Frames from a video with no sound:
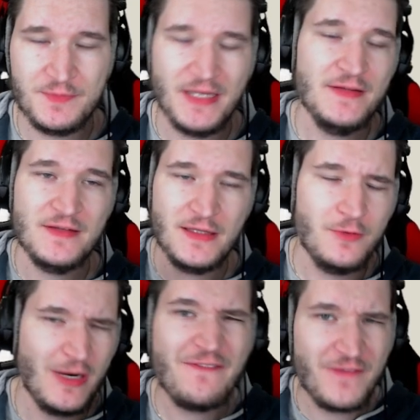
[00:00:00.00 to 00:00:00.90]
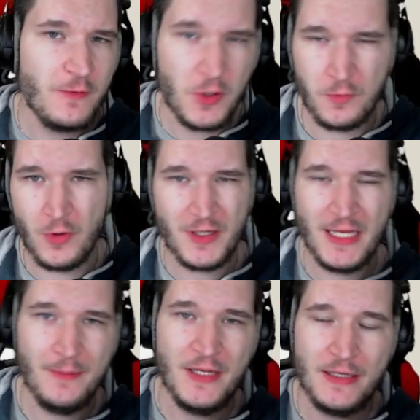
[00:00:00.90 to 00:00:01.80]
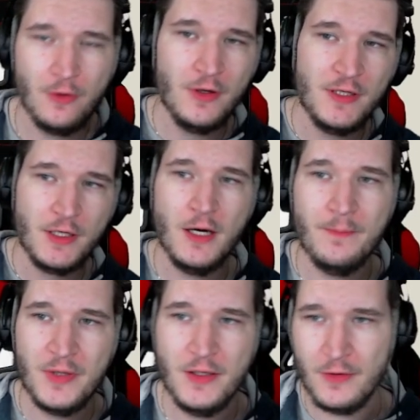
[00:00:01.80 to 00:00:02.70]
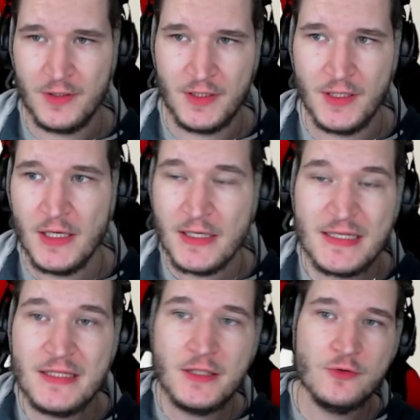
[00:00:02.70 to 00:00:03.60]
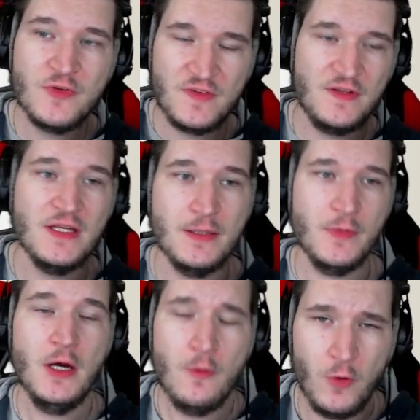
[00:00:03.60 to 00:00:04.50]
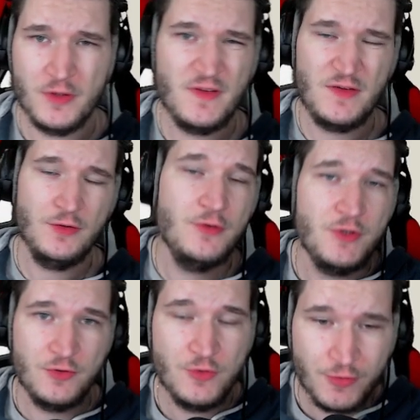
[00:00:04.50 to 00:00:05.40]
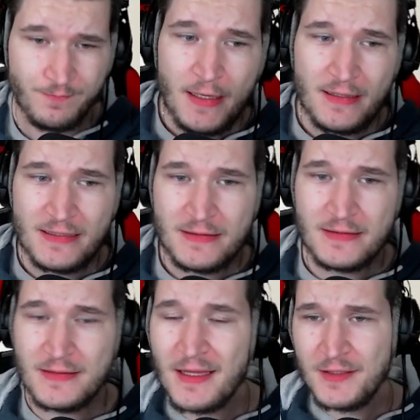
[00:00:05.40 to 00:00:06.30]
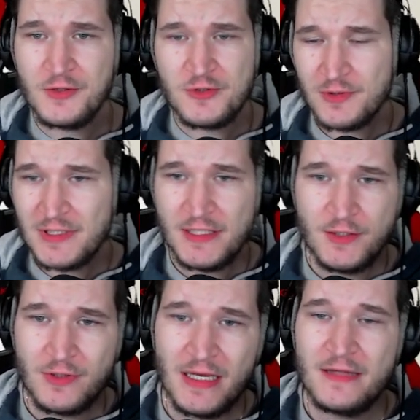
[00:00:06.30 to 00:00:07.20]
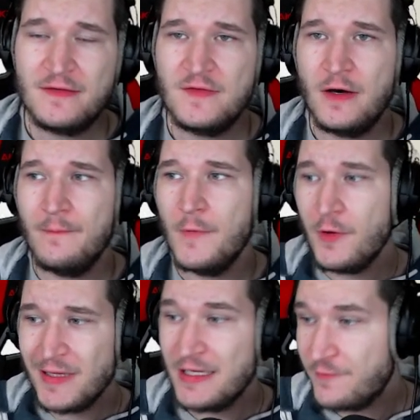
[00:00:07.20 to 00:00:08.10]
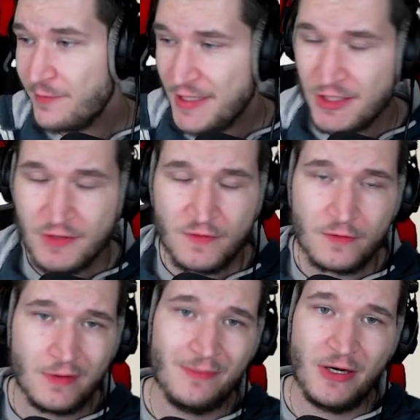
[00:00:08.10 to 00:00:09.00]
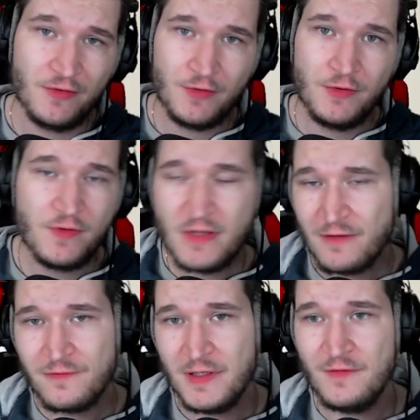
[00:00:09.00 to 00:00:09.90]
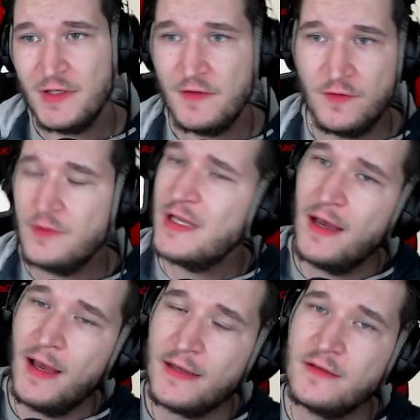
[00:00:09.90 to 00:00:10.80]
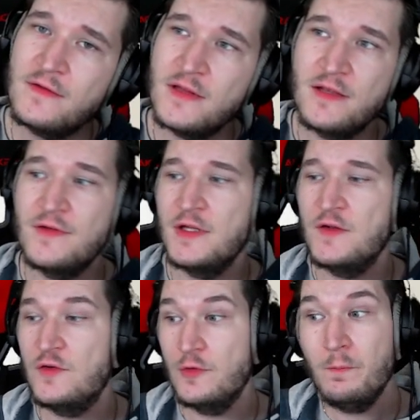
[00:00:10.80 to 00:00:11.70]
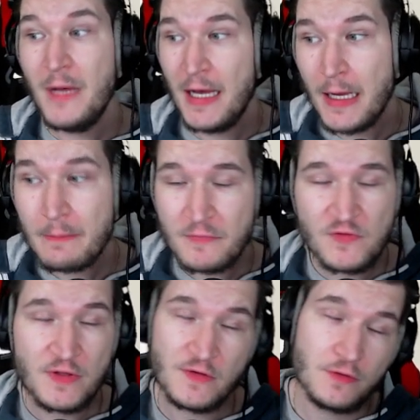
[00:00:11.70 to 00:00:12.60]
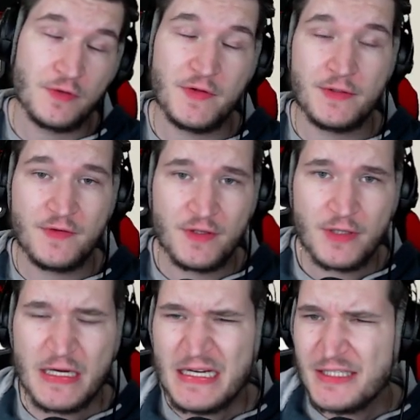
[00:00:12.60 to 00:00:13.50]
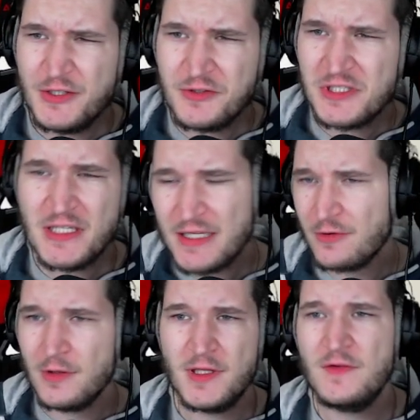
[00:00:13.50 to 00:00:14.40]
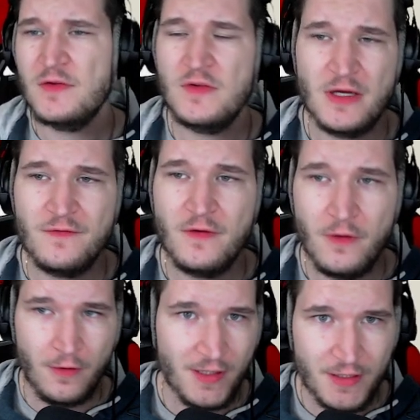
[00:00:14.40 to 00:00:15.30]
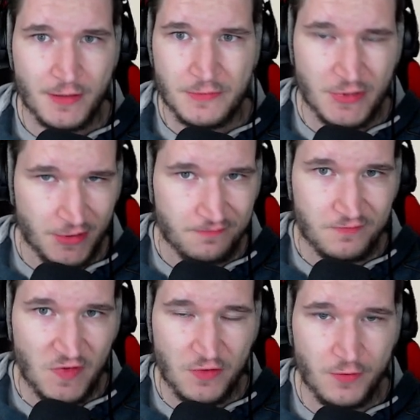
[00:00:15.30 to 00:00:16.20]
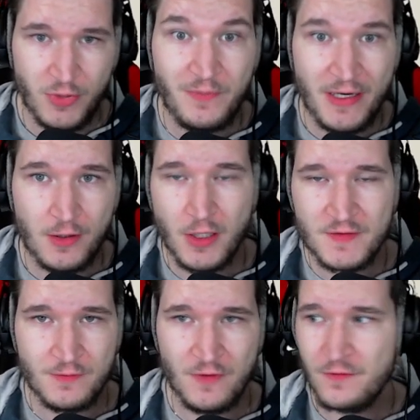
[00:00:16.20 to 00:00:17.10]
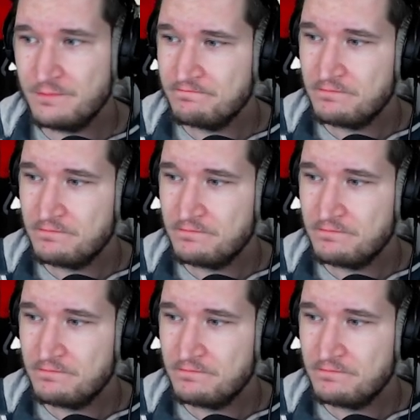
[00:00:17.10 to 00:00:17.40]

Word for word: basically roughly what Wargaming or the company or the EU's team wants you to do. And then usually you get some early informations about new stuff, if it is new tanks, if it is new maps, etc, etc, etc. You usually get all this stuff earlier, you know, to prepare content with.